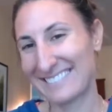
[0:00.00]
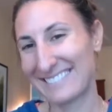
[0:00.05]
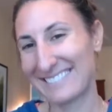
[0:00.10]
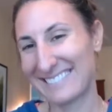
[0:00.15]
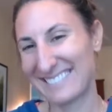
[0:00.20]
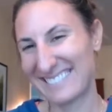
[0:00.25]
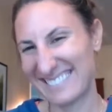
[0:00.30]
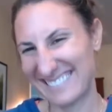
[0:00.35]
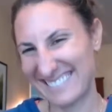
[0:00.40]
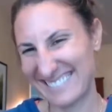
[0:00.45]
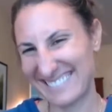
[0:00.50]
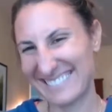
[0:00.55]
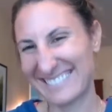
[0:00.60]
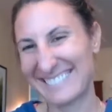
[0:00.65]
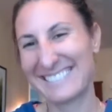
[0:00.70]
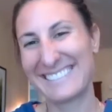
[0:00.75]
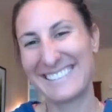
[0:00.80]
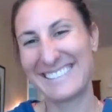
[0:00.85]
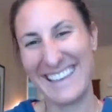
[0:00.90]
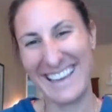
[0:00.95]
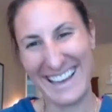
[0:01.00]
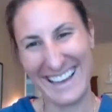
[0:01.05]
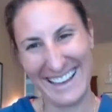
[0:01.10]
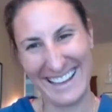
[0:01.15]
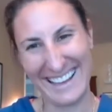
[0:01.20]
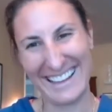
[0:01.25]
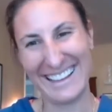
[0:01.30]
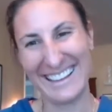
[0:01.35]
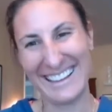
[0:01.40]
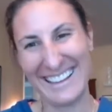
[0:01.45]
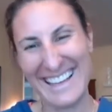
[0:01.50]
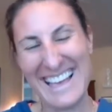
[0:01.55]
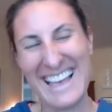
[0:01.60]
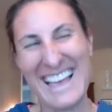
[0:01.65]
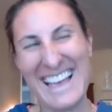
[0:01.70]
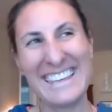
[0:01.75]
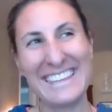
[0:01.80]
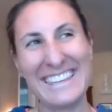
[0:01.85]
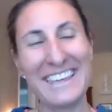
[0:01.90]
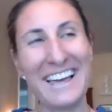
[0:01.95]
Mm-hmm. Yeah.
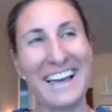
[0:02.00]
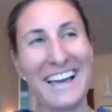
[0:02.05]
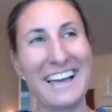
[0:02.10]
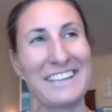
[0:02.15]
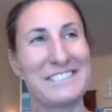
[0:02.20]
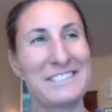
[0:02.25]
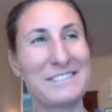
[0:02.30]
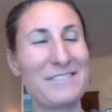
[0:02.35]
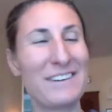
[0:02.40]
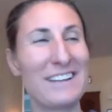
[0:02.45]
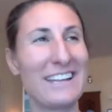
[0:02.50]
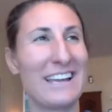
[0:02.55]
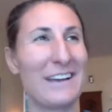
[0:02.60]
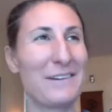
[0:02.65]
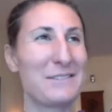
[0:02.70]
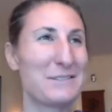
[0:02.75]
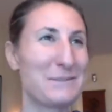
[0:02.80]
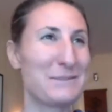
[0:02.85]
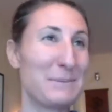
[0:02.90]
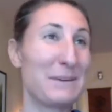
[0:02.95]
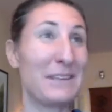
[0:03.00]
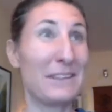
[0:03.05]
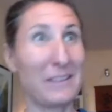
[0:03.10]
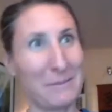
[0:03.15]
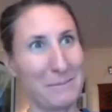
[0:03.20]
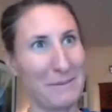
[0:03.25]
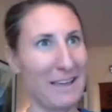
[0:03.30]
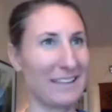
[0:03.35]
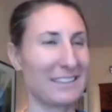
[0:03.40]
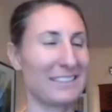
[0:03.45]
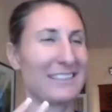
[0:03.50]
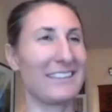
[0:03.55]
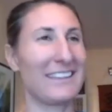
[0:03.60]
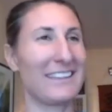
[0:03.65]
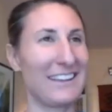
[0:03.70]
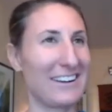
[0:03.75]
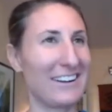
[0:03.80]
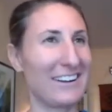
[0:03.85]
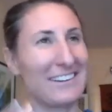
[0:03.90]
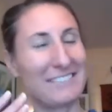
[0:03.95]
Yeah, it's funny. I was peeling back the
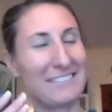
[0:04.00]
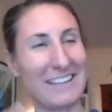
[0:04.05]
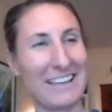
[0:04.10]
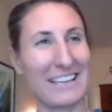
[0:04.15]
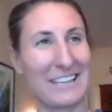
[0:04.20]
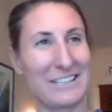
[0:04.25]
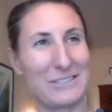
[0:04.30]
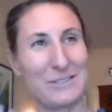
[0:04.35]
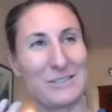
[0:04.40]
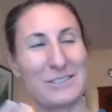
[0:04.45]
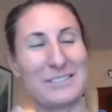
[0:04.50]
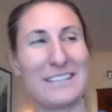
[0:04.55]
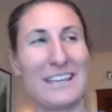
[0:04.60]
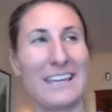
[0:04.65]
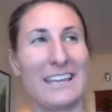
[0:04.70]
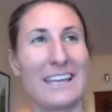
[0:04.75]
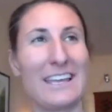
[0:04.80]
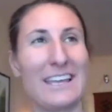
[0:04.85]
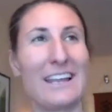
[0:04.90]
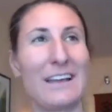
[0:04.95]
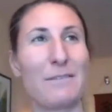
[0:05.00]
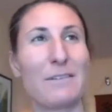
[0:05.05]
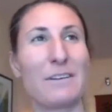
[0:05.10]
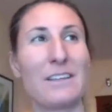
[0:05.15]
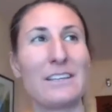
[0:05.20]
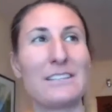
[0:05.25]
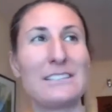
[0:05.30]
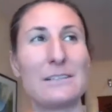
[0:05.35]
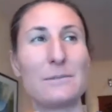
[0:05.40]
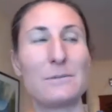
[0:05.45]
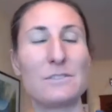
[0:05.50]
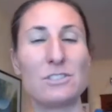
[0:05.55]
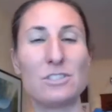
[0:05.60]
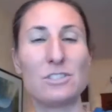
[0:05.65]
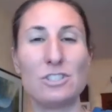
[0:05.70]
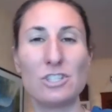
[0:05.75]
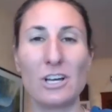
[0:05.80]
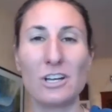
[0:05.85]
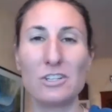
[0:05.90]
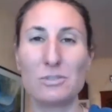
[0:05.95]
layer, like as you're saying it, and I realized it was
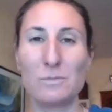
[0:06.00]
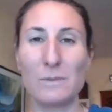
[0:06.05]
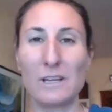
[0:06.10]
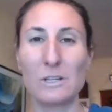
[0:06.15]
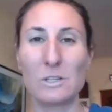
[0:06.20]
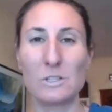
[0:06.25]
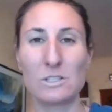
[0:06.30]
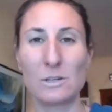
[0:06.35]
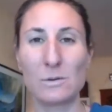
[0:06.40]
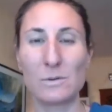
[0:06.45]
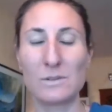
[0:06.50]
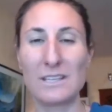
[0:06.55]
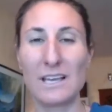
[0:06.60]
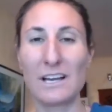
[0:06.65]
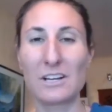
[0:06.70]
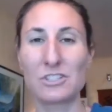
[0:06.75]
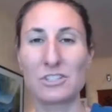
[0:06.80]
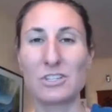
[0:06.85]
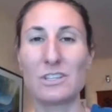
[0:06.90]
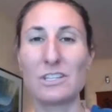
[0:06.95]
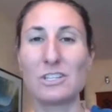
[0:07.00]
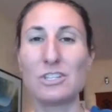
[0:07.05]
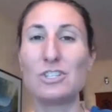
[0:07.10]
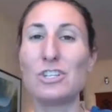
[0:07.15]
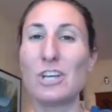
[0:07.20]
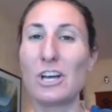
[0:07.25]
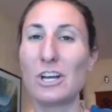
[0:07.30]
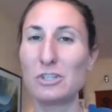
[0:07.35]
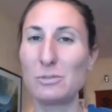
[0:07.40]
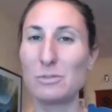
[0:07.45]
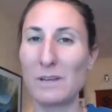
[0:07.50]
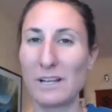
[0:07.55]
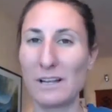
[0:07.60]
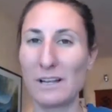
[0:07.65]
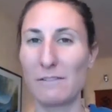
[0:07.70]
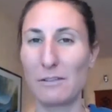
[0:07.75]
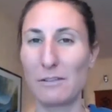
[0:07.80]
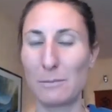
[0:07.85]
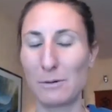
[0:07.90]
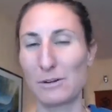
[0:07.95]
judgment. So it was actually the judgment
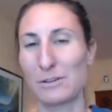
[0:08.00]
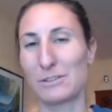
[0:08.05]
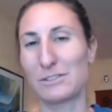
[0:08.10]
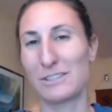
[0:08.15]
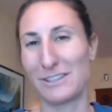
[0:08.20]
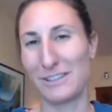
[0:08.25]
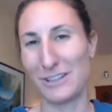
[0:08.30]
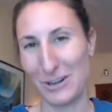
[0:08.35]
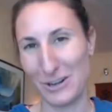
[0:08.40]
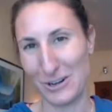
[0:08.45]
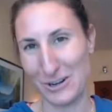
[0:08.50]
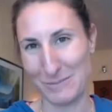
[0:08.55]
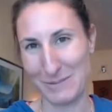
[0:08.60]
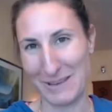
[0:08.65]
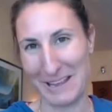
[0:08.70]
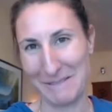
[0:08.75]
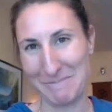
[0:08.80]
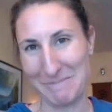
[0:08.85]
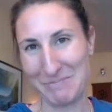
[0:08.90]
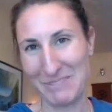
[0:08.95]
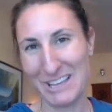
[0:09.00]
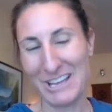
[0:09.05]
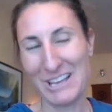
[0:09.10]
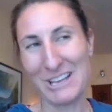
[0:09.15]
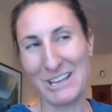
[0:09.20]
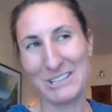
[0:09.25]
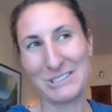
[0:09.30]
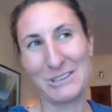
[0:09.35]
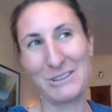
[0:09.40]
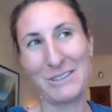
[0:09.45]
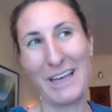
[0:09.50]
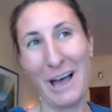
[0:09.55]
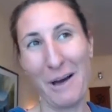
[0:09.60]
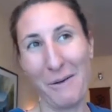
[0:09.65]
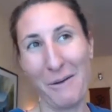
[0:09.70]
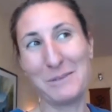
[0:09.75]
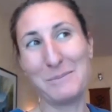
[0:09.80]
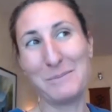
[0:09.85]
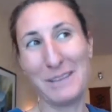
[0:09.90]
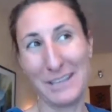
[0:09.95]
of the person that hurt me. So that
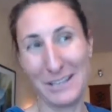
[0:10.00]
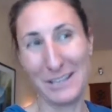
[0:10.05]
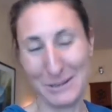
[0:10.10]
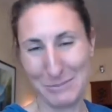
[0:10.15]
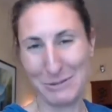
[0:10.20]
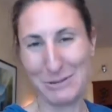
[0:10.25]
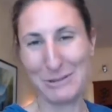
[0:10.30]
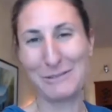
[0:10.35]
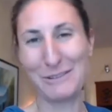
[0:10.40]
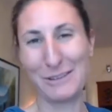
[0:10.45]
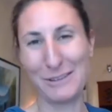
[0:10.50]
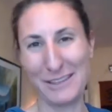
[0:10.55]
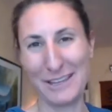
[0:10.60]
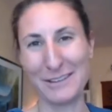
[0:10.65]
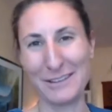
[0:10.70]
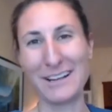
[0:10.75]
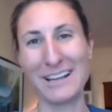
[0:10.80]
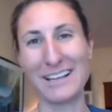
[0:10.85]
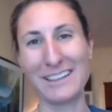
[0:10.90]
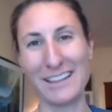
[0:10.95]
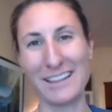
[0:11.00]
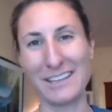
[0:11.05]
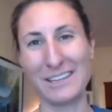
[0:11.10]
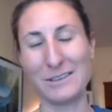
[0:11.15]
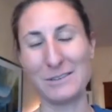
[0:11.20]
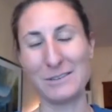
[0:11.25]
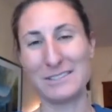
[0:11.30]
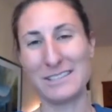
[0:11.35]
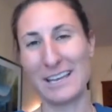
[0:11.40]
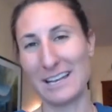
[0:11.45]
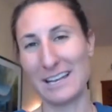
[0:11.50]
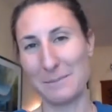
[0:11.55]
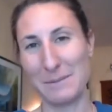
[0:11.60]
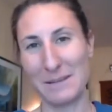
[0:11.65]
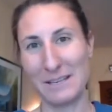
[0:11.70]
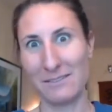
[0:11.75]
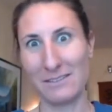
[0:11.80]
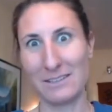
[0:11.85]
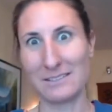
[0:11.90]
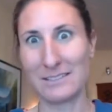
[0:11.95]
would be an approval thing, right? Like you said, I
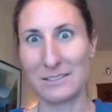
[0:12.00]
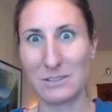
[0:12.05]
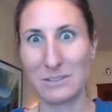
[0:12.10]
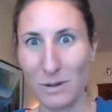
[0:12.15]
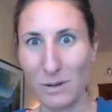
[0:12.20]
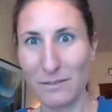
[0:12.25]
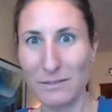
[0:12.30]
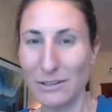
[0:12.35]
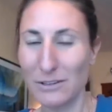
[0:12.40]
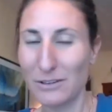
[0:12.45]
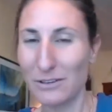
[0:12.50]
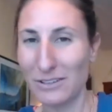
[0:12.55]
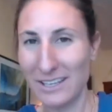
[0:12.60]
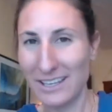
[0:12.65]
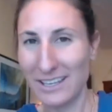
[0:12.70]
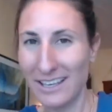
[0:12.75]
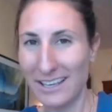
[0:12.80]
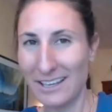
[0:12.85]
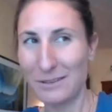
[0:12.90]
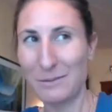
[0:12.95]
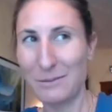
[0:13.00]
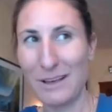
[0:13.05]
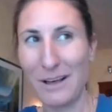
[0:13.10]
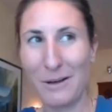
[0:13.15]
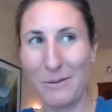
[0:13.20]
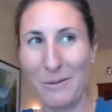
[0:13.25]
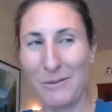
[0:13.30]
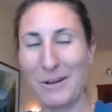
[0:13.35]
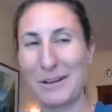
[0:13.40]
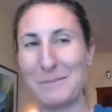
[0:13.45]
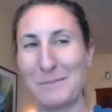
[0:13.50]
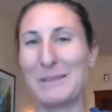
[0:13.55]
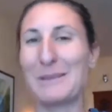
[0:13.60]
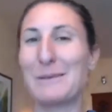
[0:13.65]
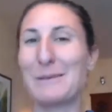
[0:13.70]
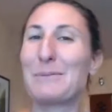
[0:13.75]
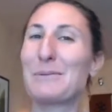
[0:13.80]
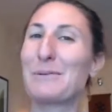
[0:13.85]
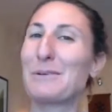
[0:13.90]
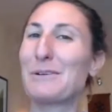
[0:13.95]
mean, even as a 12-year-old kid, we all want to be
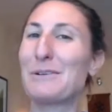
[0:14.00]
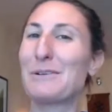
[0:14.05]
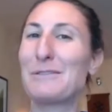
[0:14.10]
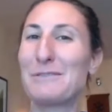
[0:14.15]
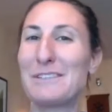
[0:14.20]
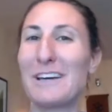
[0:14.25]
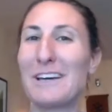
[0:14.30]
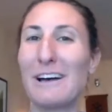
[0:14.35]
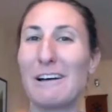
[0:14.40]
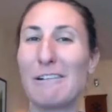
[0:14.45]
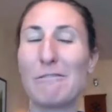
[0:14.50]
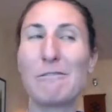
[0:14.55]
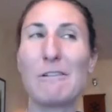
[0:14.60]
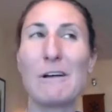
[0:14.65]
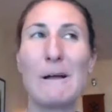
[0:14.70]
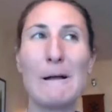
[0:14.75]
approved of,